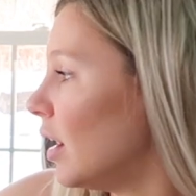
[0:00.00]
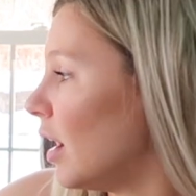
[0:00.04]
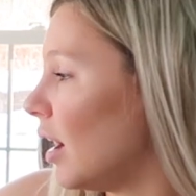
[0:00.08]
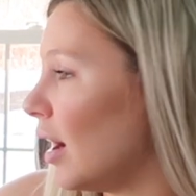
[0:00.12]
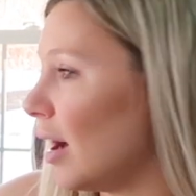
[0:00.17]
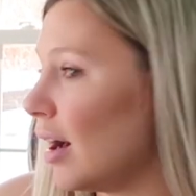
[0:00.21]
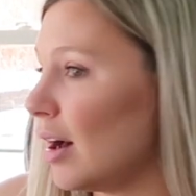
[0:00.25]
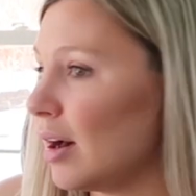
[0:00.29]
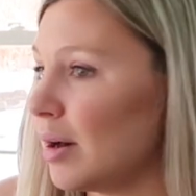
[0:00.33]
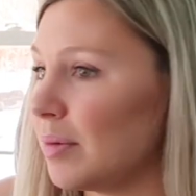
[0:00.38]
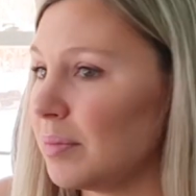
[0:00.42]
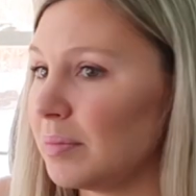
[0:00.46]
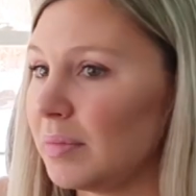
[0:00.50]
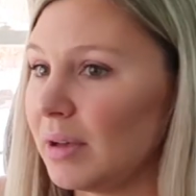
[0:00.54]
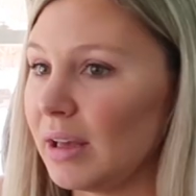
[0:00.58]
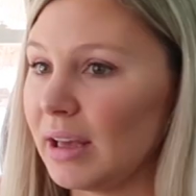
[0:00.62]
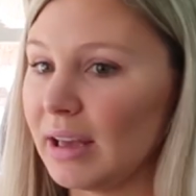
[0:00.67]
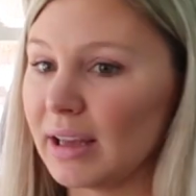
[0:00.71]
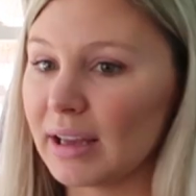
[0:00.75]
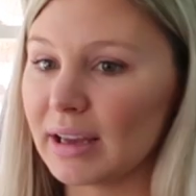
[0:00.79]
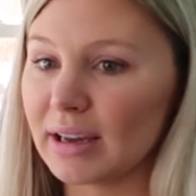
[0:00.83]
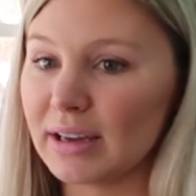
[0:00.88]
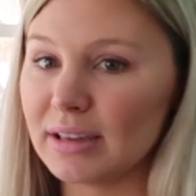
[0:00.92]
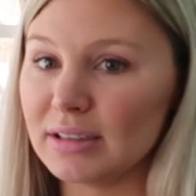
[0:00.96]

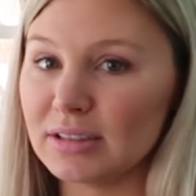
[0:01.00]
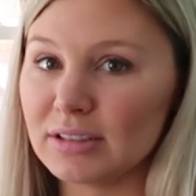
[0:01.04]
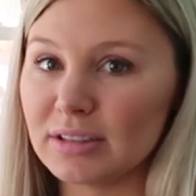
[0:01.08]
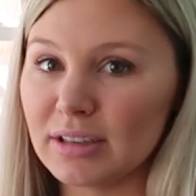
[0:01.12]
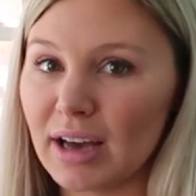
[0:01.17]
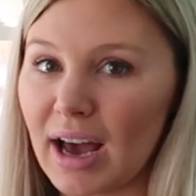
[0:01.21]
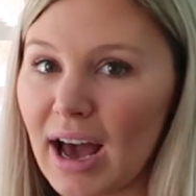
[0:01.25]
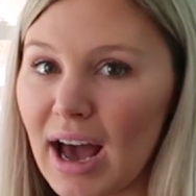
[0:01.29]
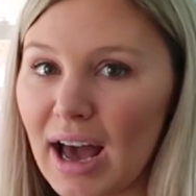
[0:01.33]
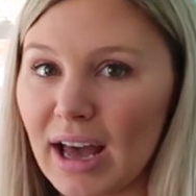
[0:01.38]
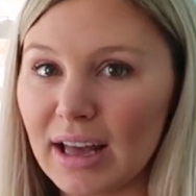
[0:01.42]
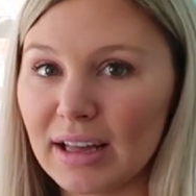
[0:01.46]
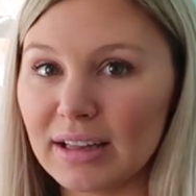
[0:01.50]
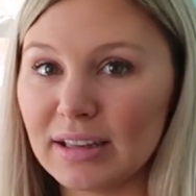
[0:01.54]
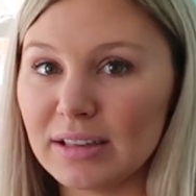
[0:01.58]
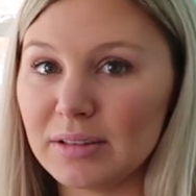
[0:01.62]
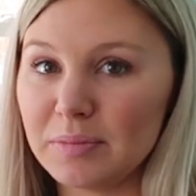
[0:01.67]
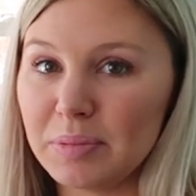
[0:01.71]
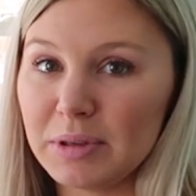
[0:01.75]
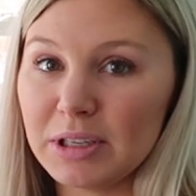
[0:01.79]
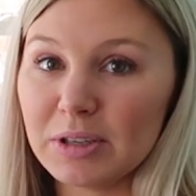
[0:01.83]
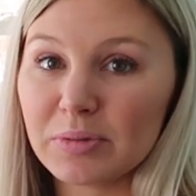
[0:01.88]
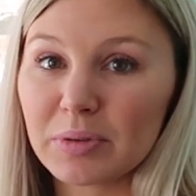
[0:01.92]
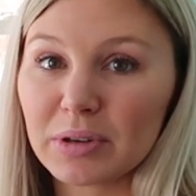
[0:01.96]
And
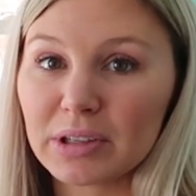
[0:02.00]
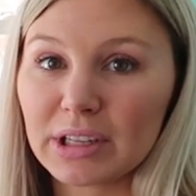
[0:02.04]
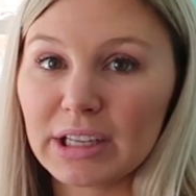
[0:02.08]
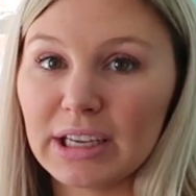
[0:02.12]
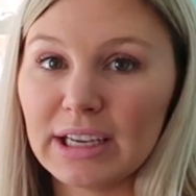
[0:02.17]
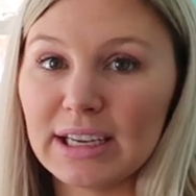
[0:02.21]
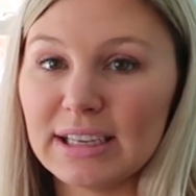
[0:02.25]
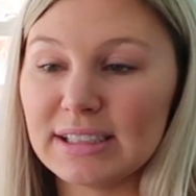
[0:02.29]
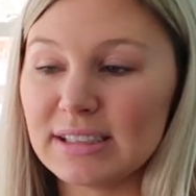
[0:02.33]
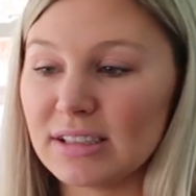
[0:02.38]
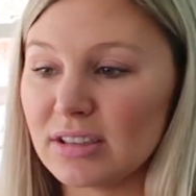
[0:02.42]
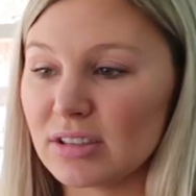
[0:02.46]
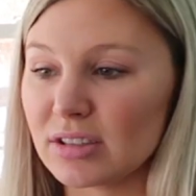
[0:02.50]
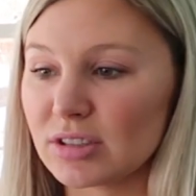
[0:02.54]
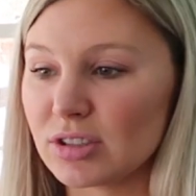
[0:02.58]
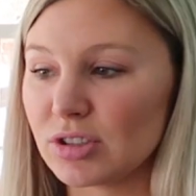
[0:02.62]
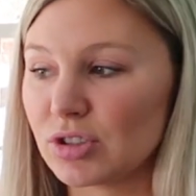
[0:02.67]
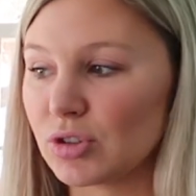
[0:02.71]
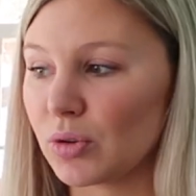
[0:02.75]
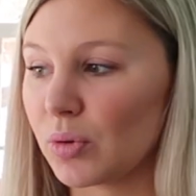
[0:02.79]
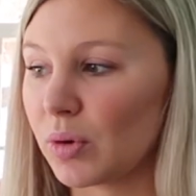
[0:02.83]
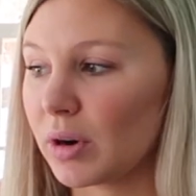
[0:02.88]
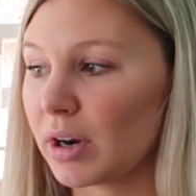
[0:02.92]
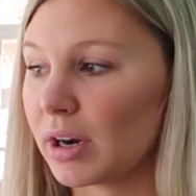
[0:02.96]
it'd be really easy to
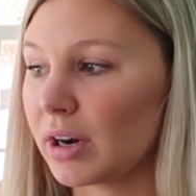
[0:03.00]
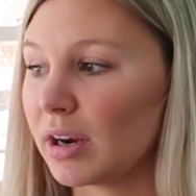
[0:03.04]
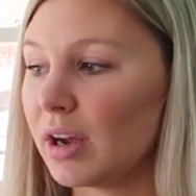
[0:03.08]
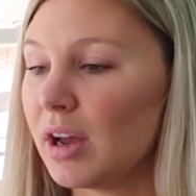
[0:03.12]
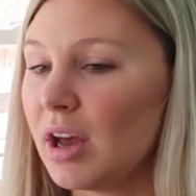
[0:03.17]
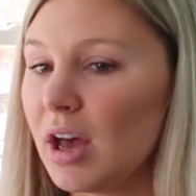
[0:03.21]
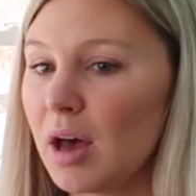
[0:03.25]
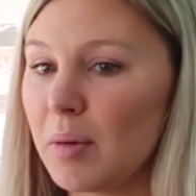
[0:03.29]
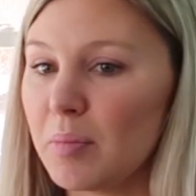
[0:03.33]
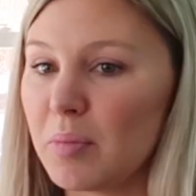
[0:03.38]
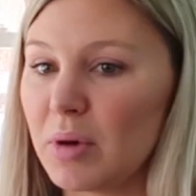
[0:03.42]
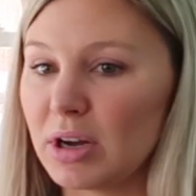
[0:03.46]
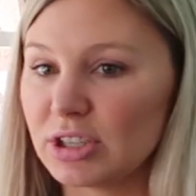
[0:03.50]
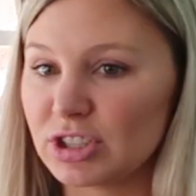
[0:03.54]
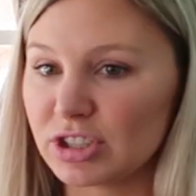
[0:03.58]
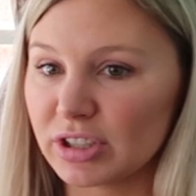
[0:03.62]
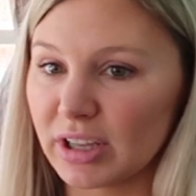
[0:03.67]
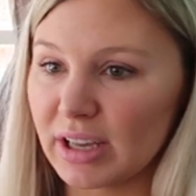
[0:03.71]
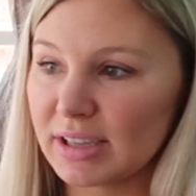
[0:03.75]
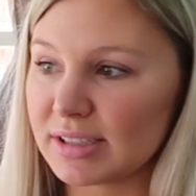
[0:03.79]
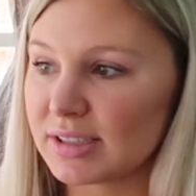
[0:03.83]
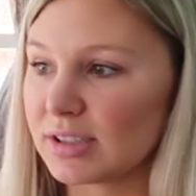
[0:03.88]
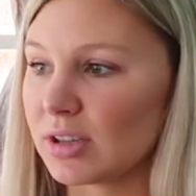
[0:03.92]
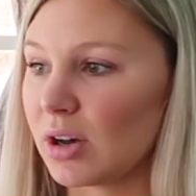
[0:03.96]
store, much
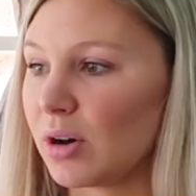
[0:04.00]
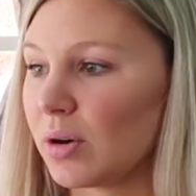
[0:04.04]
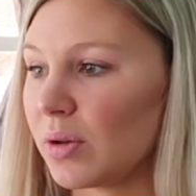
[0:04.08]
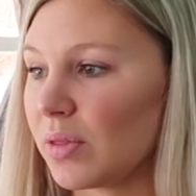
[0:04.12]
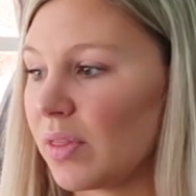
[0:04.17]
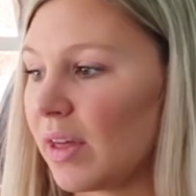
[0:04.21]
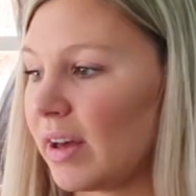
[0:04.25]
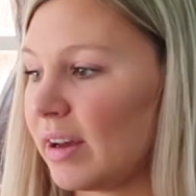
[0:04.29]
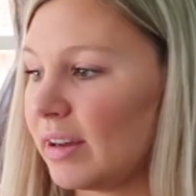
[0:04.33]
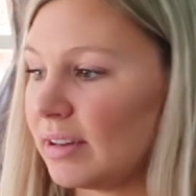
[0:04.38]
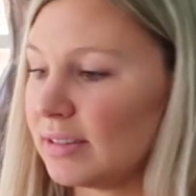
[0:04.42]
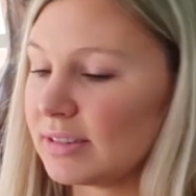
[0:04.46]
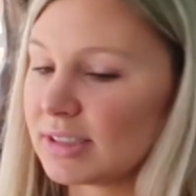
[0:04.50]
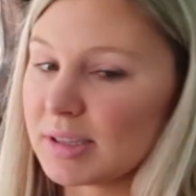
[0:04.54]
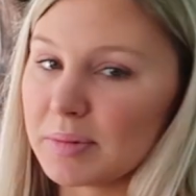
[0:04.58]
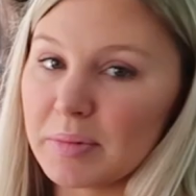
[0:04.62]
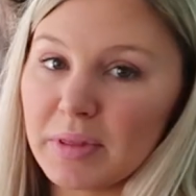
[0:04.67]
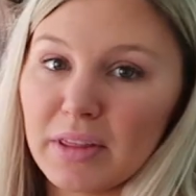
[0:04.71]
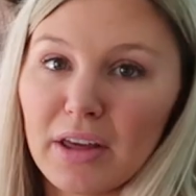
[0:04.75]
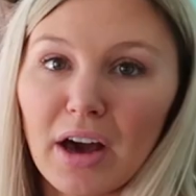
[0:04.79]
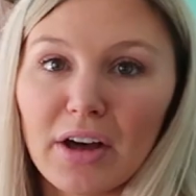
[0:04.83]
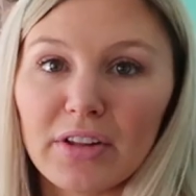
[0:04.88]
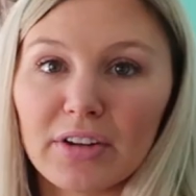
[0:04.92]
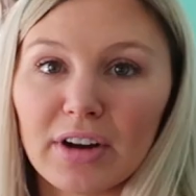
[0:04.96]
less so than some
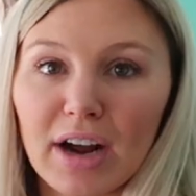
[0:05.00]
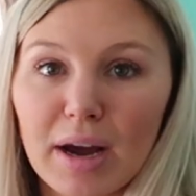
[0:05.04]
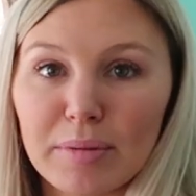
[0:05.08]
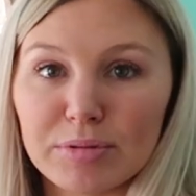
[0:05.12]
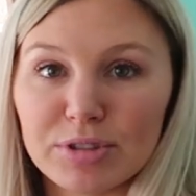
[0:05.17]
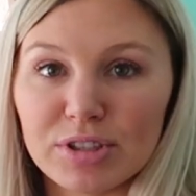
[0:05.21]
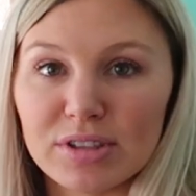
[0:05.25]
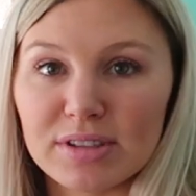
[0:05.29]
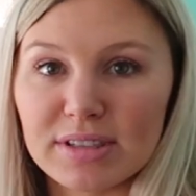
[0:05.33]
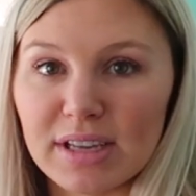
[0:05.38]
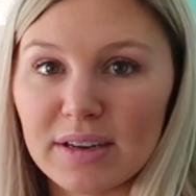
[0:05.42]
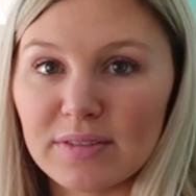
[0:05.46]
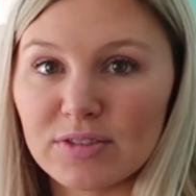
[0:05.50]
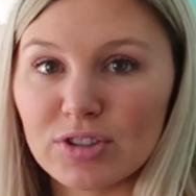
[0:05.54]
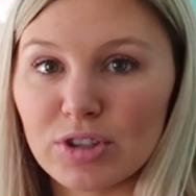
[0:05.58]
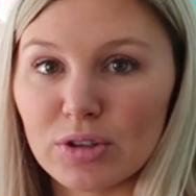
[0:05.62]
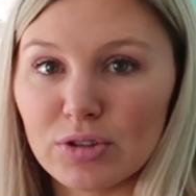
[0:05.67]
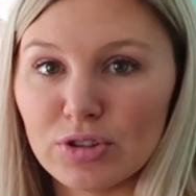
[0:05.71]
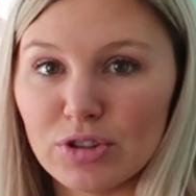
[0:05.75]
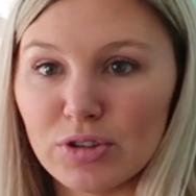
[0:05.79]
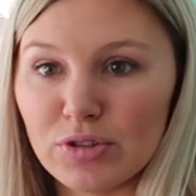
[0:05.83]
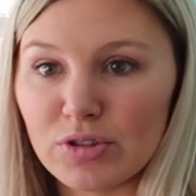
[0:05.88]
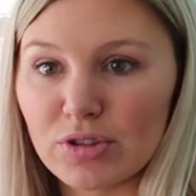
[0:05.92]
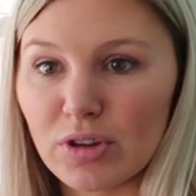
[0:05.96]
of the other options I've
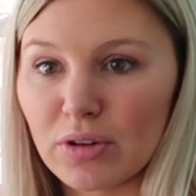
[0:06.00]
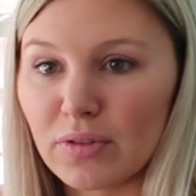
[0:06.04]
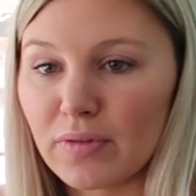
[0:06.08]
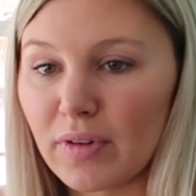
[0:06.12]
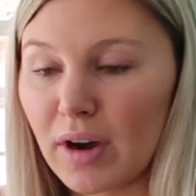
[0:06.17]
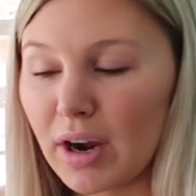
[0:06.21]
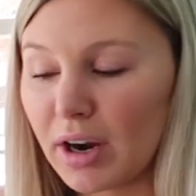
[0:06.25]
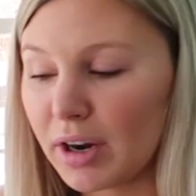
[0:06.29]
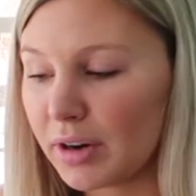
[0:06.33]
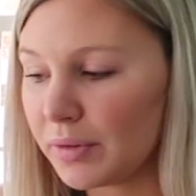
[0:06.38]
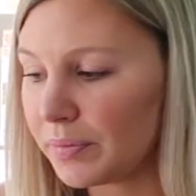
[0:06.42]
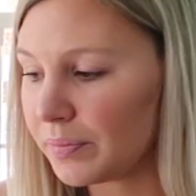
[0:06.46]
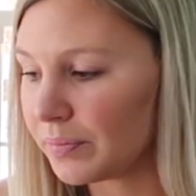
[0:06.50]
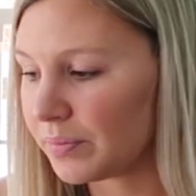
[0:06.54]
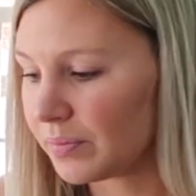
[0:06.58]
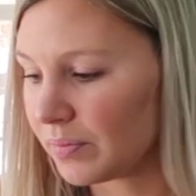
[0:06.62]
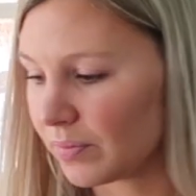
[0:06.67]
showed you so far.